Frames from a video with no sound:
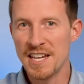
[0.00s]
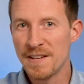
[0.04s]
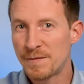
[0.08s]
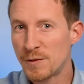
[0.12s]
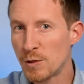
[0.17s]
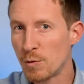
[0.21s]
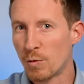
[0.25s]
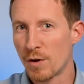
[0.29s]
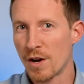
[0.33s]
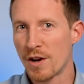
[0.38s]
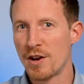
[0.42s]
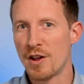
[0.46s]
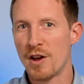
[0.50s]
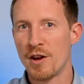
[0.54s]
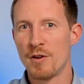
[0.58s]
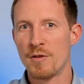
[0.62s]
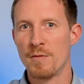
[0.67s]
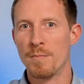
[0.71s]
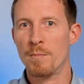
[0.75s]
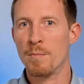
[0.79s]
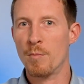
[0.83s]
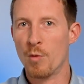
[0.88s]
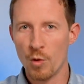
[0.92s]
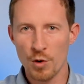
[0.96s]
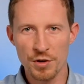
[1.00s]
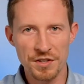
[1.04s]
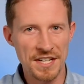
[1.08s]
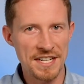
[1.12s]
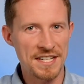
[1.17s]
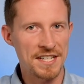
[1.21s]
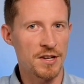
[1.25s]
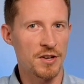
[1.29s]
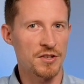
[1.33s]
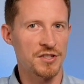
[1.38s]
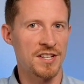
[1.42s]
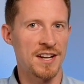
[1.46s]
If you want to know more
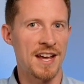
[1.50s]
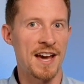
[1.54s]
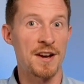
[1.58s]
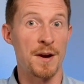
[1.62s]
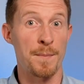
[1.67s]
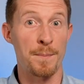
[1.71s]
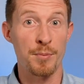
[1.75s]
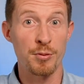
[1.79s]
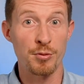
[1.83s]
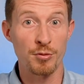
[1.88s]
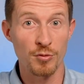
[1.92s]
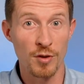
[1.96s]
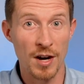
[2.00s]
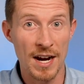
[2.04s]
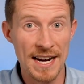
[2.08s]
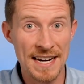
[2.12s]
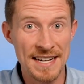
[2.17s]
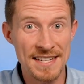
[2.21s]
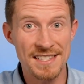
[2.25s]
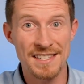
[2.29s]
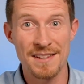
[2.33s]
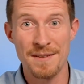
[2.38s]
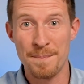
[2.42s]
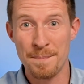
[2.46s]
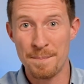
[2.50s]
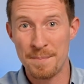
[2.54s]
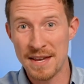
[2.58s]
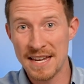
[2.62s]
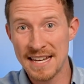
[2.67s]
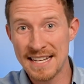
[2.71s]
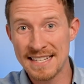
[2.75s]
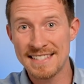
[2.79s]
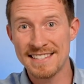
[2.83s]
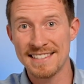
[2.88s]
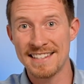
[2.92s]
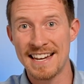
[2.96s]
details on how to price
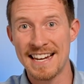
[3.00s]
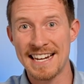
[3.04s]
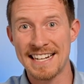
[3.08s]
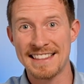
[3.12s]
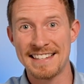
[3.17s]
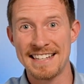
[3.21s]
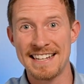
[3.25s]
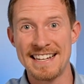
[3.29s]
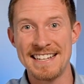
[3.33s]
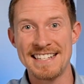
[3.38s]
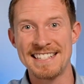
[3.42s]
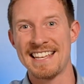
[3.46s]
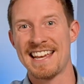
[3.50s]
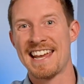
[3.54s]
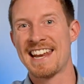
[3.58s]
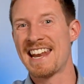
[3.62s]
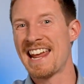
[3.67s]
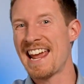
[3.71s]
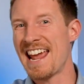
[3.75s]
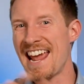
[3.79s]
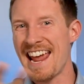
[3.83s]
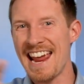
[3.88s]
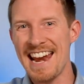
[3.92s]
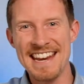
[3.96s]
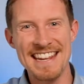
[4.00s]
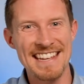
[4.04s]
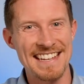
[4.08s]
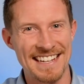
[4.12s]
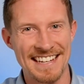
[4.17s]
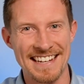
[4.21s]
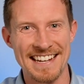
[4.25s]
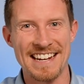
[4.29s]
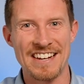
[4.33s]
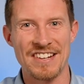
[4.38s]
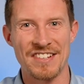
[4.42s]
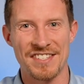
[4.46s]
bids like these and any
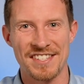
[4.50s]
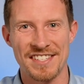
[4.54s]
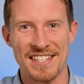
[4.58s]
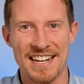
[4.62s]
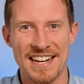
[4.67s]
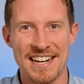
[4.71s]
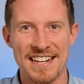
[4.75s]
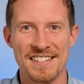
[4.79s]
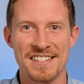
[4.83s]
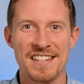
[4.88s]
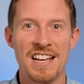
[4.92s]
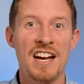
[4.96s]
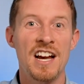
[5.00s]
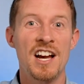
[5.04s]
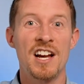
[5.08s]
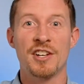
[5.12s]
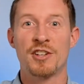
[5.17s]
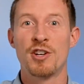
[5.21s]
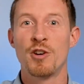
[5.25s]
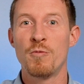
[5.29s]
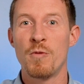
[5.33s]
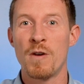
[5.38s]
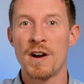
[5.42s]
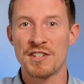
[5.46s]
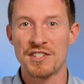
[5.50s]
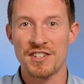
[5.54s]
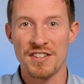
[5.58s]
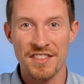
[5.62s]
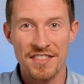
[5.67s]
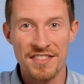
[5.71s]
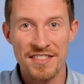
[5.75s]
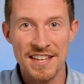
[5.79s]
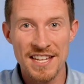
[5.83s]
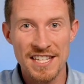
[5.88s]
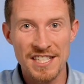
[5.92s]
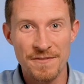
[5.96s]
account size, go watch
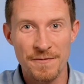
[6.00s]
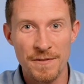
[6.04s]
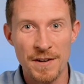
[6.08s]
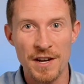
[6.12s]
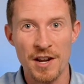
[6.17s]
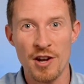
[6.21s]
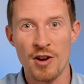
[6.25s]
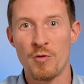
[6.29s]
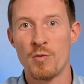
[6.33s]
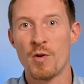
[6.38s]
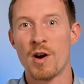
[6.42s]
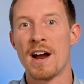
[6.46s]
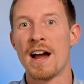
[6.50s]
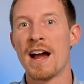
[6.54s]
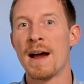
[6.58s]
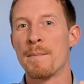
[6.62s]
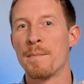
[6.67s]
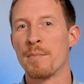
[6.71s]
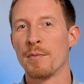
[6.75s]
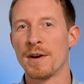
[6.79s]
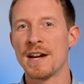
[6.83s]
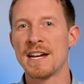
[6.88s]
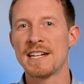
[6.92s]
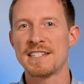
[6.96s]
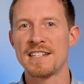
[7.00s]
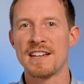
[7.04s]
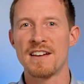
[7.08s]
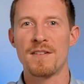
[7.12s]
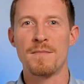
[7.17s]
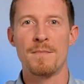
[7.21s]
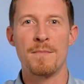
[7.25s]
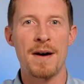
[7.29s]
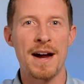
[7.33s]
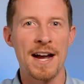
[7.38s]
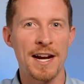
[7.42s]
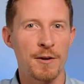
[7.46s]
this video where I break
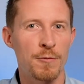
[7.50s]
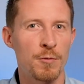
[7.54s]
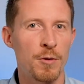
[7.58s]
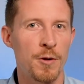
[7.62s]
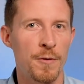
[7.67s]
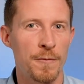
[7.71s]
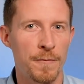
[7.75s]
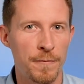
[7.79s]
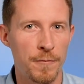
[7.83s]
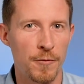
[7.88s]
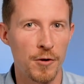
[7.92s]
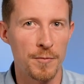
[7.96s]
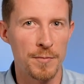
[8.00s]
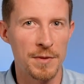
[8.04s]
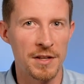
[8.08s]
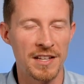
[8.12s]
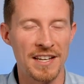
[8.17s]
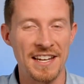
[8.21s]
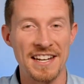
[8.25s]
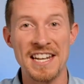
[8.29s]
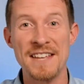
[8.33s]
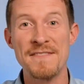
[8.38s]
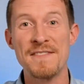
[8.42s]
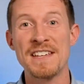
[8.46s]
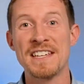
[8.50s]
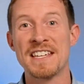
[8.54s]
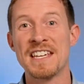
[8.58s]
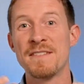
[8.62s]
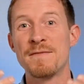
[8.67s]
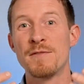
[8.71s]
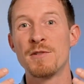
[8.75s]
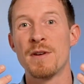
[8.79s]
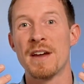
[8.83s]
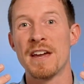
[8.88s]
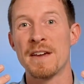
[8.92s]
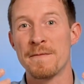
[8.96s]
down my quote formula and even
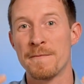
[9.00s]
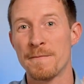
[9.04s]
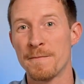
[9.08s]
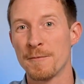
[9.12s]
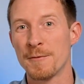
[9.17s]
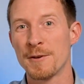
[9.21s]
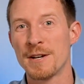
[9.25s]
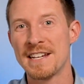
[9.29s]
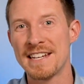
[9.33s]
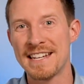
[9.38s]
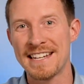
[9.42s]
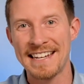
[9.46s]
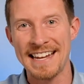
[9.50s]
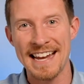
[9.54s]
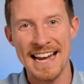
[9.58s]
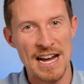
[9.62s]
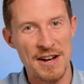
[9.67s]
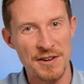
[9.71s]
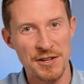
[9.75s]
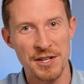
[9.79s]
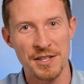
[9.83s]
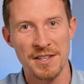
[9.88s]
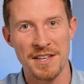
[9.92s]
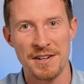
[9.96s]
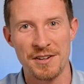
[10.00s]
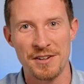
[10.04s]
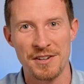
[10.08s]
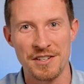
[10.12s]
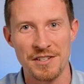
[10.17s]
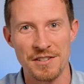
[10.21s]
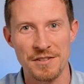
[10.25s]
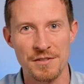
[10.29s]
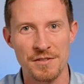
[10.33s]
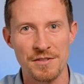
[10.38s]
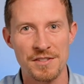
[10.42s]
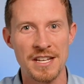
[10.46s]
give you a free calculator to
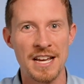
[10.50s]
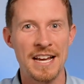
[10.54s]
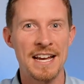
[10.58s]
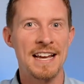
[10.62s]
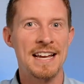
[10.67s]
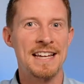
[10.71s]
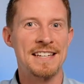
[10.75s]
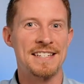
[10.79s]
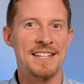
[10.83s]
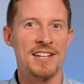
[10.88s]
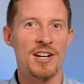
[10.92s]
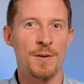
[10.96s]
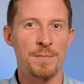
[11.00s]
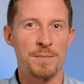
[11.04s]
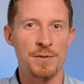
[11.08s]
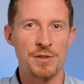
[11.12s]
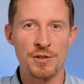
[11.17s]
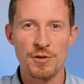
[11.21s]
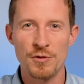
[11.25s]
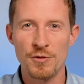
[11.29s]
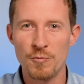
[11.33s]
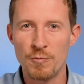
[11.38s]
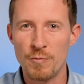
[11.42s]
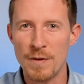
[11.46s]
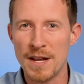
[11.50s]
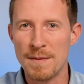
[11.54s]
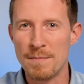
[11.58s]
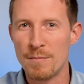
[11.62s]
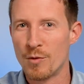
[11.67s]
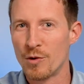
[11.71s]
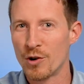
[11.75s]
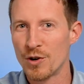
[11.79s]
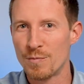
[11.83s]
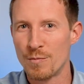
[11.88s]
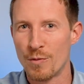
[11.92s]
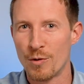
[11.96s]
use to help you win
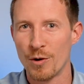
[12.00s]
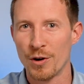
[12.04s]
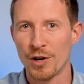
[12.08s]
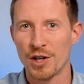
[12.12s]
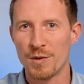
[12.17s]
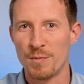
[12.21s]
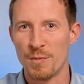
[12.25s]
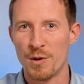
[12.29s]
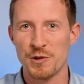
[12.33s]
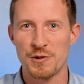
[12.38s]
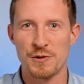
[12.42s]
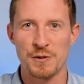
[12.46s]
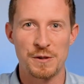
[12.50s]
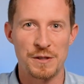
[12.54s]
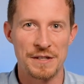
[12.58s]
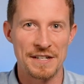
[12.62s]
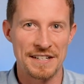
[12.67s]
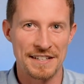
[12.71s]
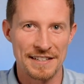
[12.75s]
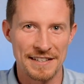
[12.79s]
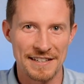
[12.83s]
more and more commercial cleaning